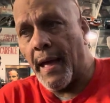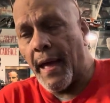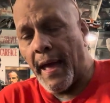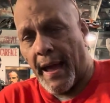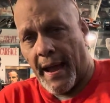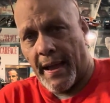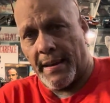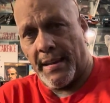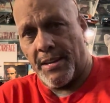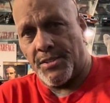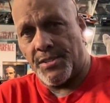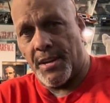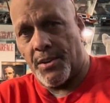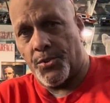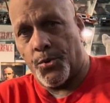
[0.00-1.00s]
And he
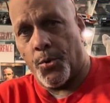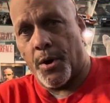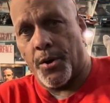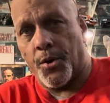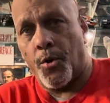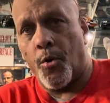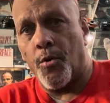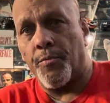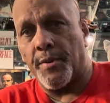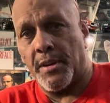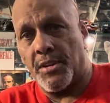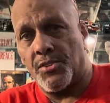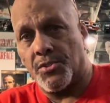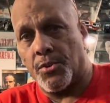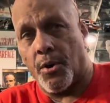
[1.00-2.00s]
said during COVID he
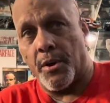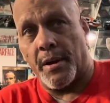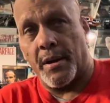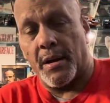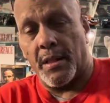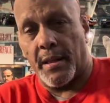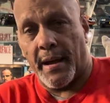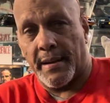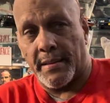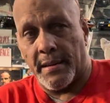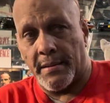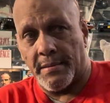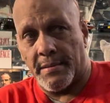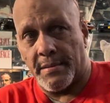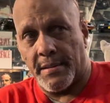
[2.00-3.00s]
started
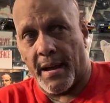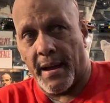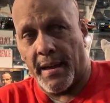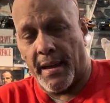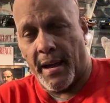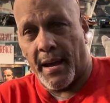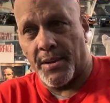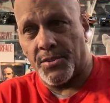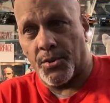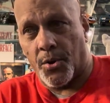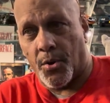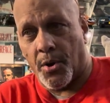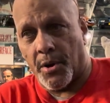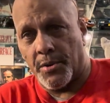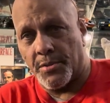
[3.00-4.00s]
collecting die-cast
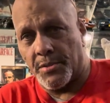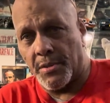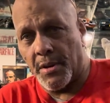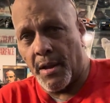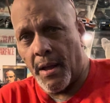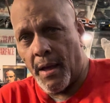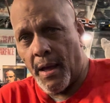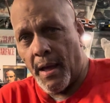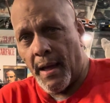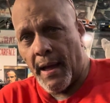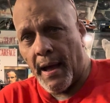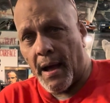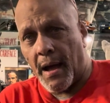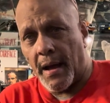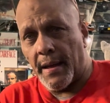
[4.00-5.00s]
cars.
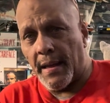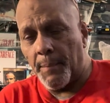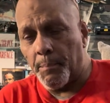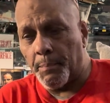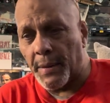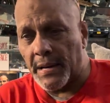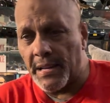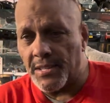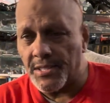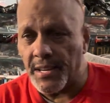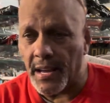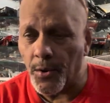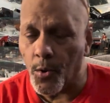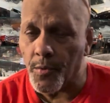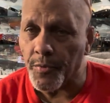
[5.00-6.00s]
But he
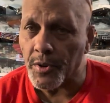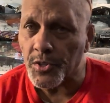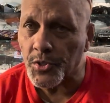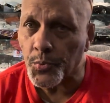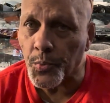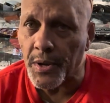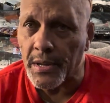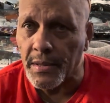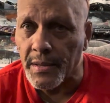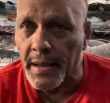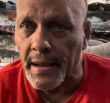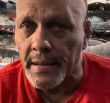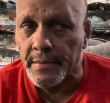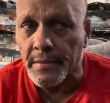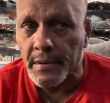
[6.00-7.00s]
said over in Sweden
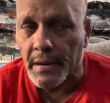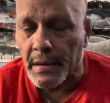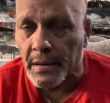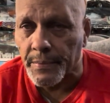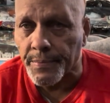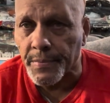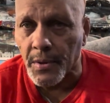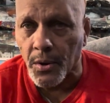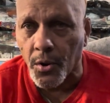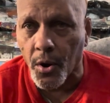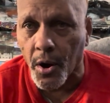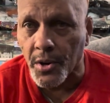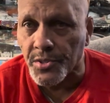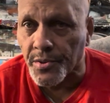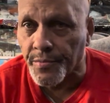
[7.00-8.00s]
that the
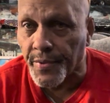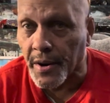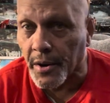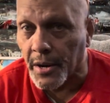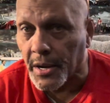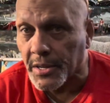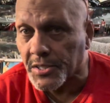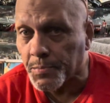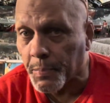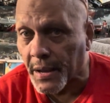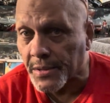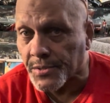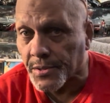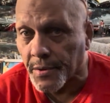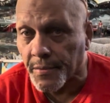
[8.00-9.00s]
cars are very
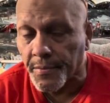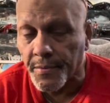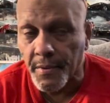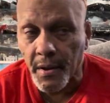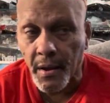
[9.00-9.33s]
expensive.